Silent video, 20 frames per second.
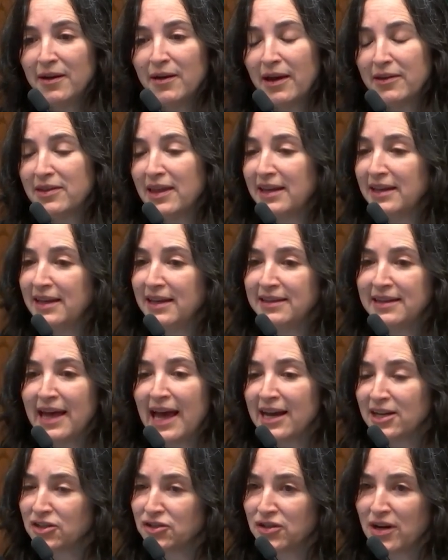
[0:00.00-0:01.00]
they need the
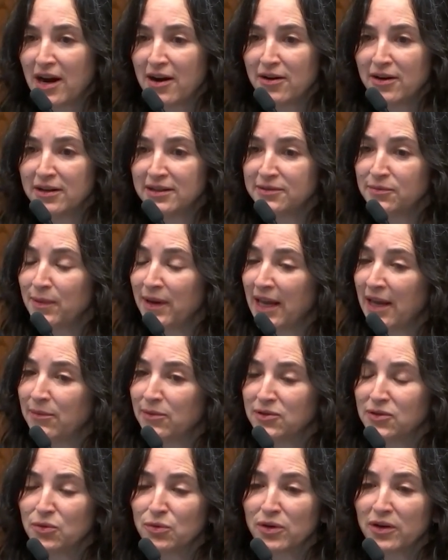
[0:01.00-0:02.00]
extra hours. Being
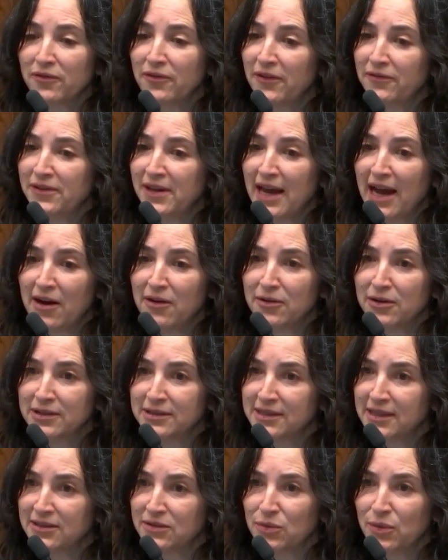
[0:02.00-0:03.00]
able to work 50
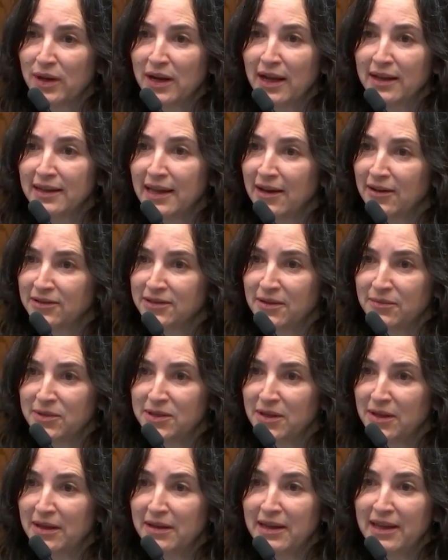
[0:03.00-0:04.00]
hours is what allows them
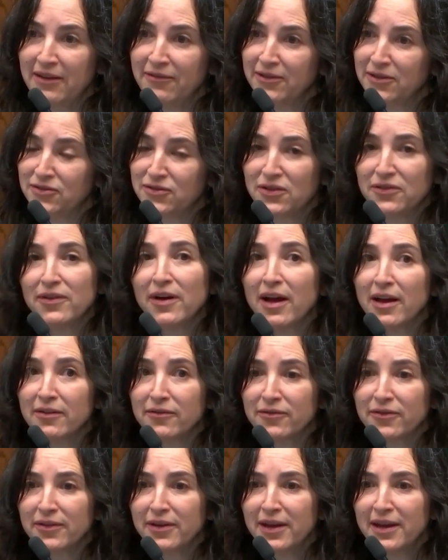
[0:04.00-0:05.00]
to even
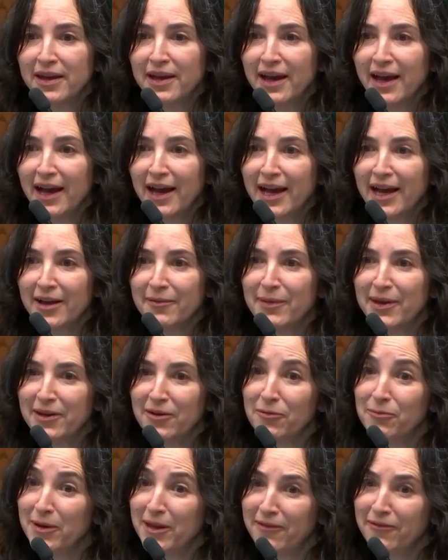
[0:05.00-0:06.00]
survive. And it
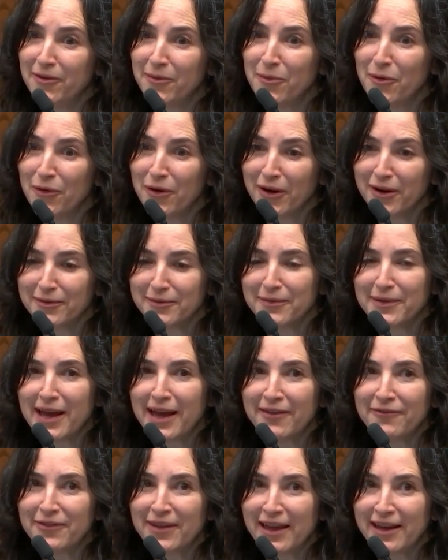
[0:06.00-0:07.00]
would be even more
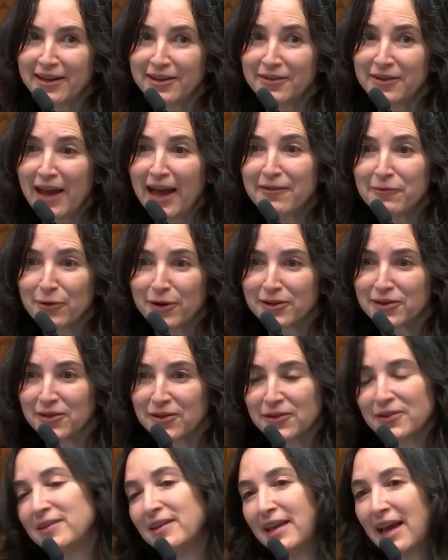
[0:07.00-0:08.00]
if they could work
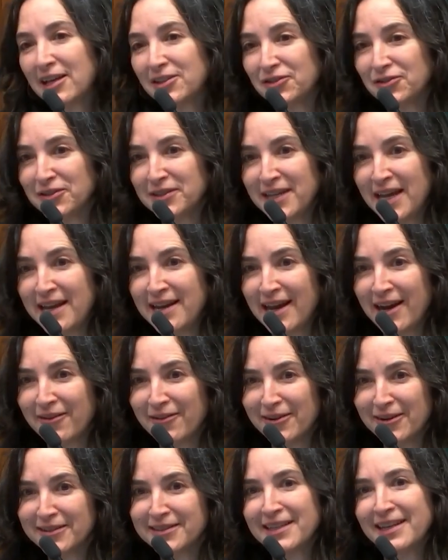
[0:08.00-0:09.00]
those extra 10
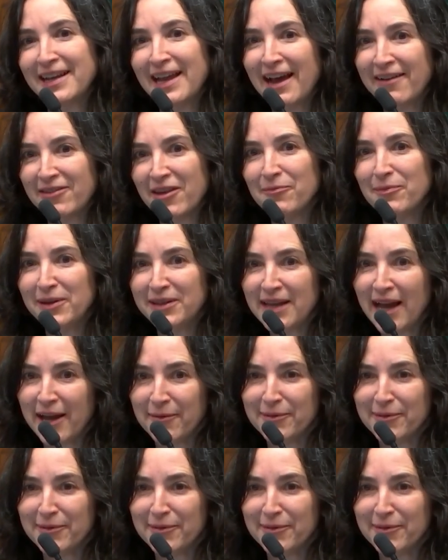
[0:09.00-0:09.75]
hours and have that be time